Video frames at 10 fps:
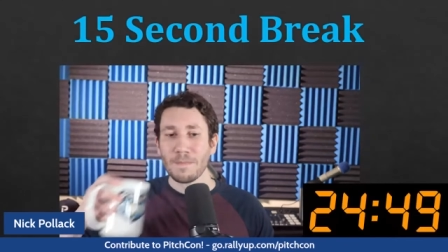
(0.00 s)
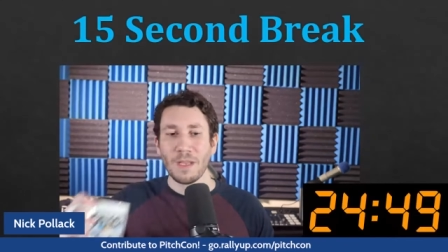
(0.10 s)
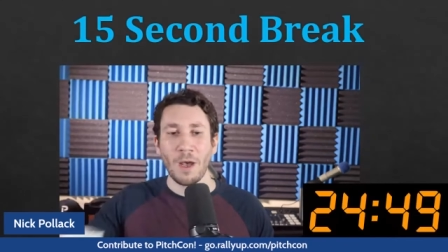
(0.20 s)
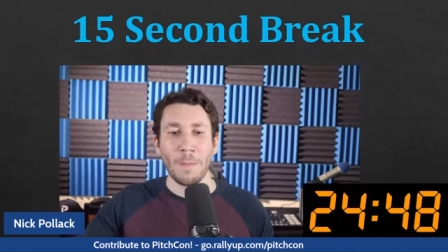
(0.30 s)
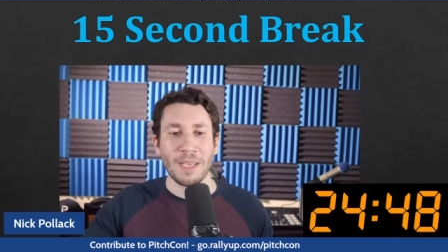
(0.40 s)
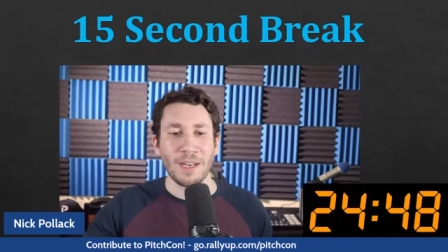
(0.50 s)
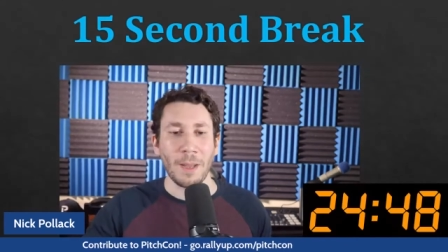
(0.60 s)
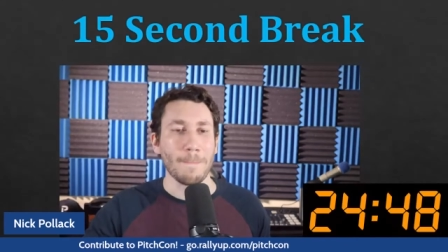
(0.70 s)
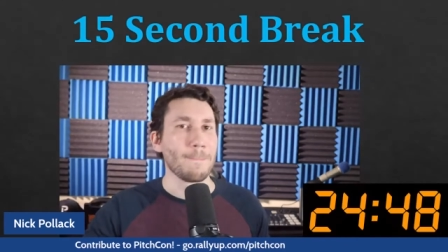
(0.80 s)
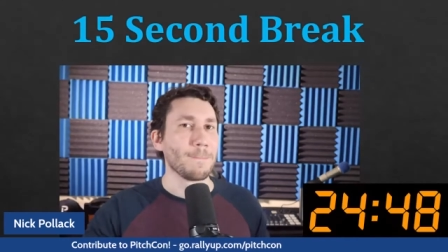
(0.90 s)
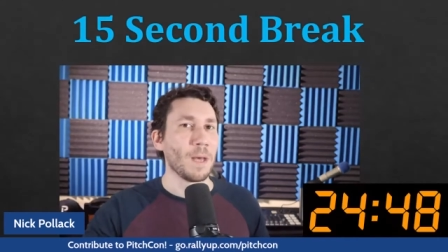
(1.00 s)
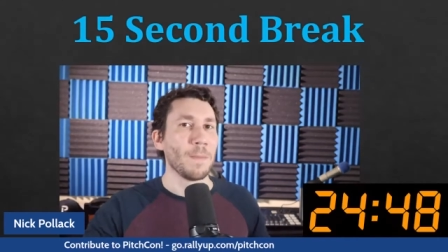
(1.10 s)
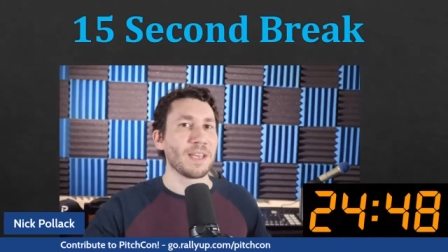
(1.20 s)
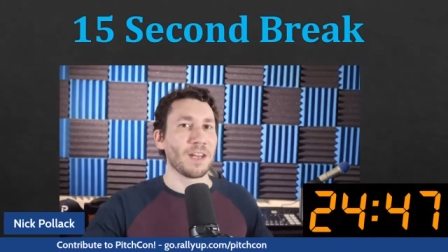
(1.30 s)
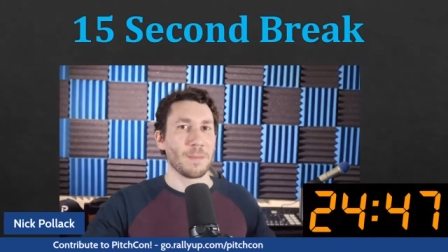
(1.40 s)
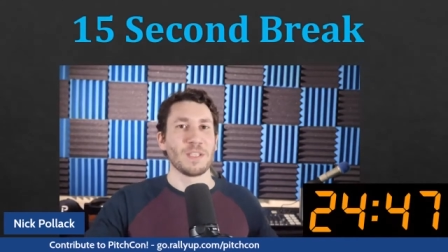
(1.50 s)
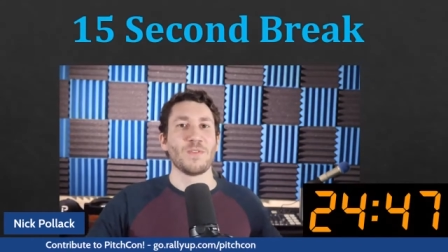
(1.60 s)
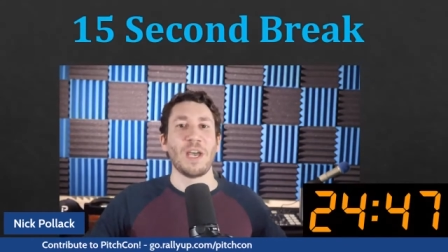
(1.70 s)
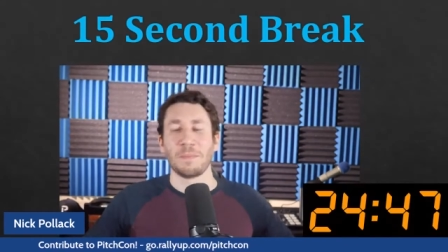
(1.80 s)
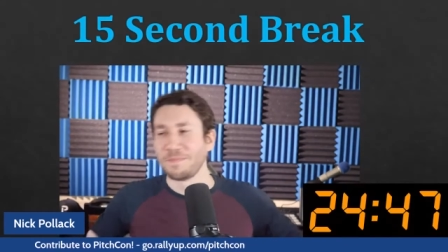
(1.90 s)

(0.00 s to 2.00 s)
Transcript: I'll make it up. I'll make it up. It's fine.